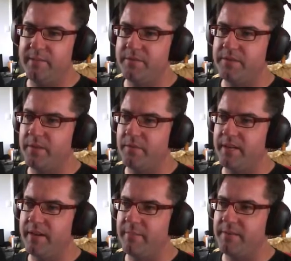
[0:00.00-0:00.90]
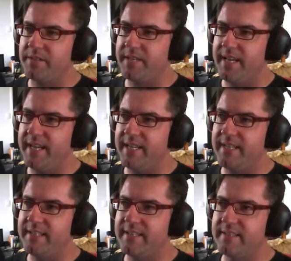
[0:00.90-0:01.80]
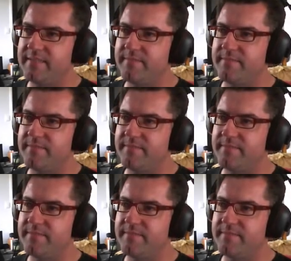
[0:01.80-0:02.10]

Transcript: so we'll go upstairs.